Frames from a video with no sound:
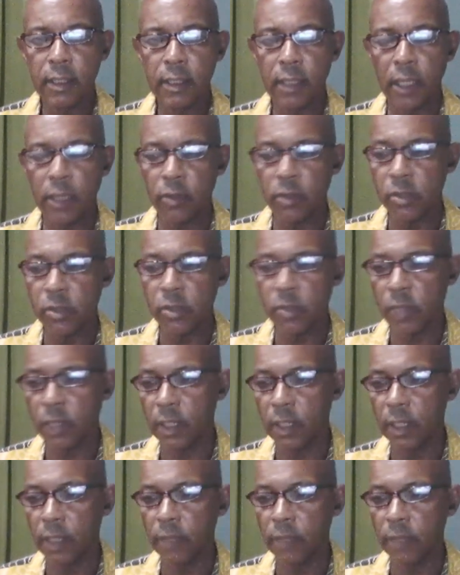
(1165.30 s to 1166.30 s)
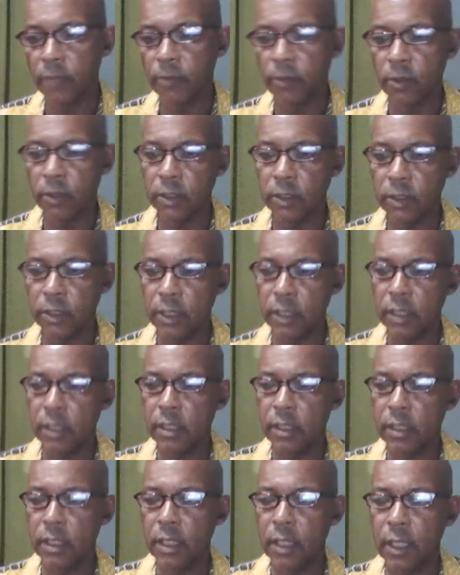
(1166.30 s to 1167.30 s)
That was one of the first
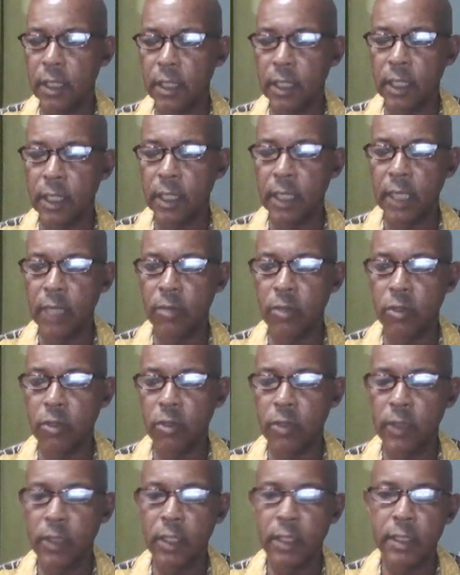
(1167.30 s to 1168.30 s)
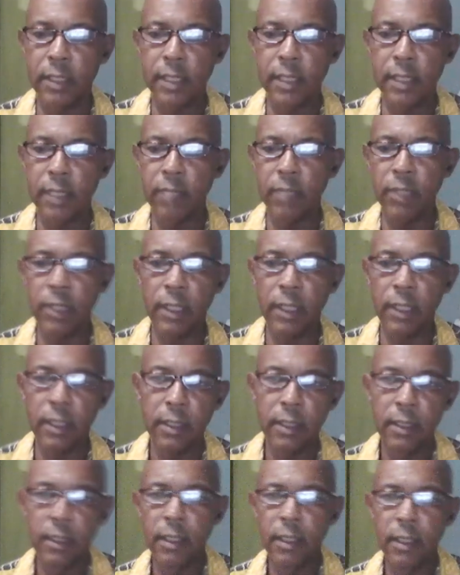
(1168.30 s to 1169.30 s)
things they, they came out with on the same day.
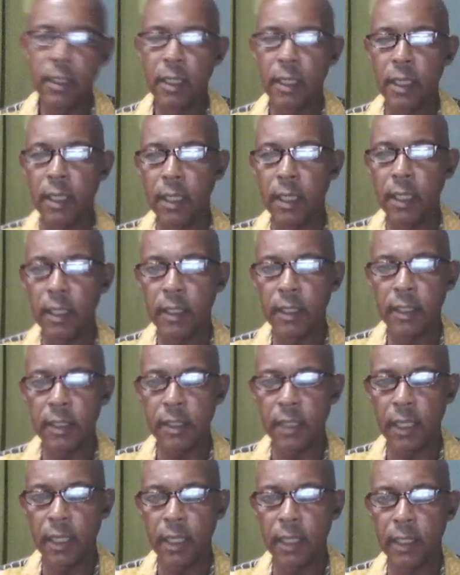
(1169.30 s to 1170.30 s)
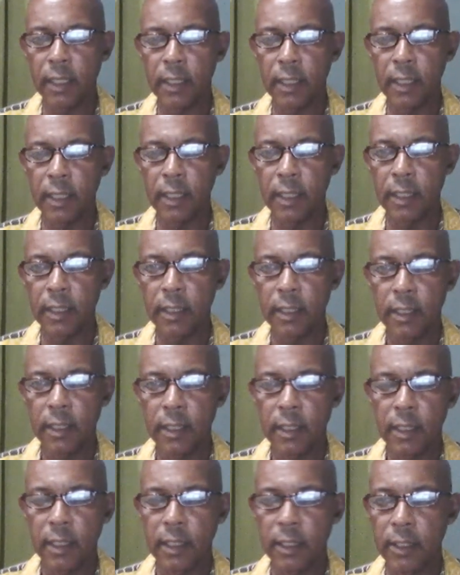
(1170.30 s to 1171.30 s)
Uh, it's like uh,
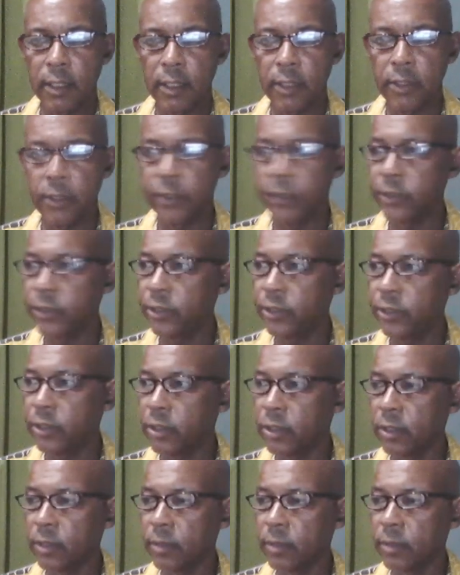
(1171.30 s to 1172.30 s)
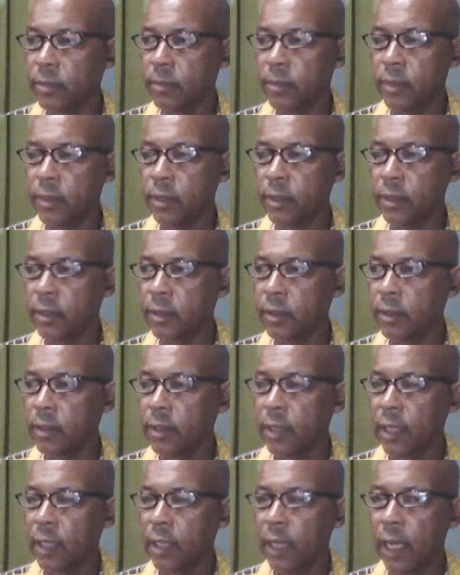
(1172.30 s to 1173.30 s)
you, you, you, you
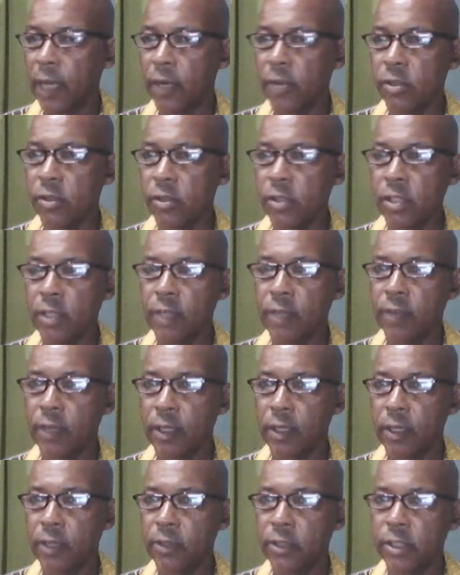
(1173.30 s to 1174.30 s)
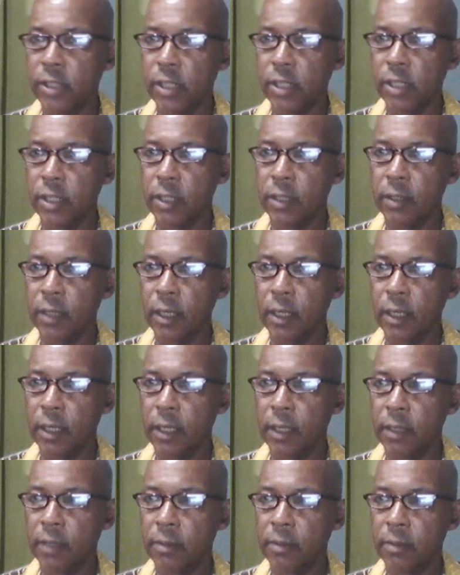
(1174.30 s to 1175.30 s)
announce an evacuation
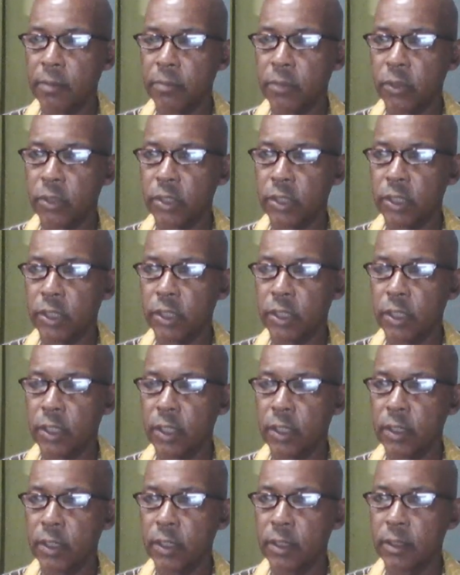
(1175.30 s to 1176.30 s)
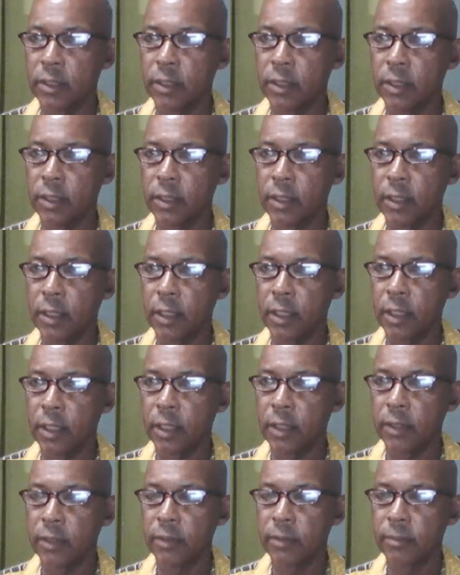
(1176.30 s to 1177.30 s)
um, process on
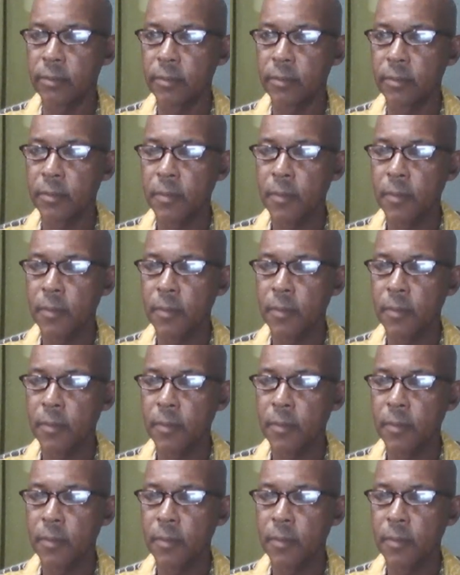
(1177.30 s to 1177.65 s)
on